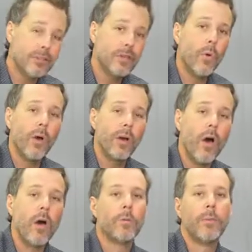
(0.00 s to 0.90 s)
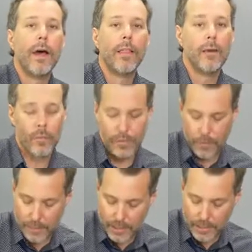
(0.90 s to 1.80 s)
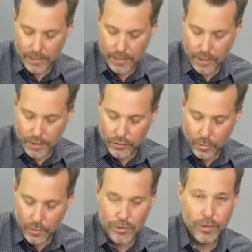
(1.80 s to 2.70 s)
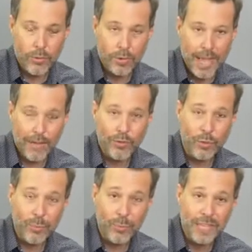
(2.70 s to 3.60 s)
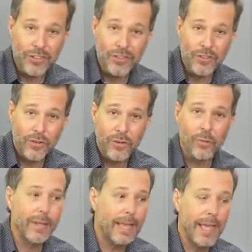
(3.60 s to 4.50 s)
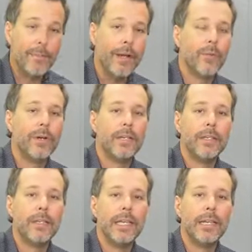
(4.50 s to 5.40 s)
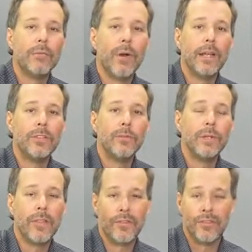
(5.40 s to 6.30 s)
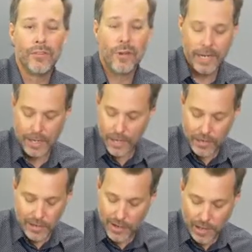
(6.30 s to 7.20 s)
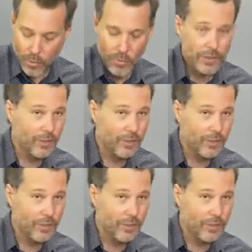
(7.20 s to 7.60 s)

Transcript: you go on autopilot with your picking to where you don't have to be concerned with, am I going to run into another string? You're not going to,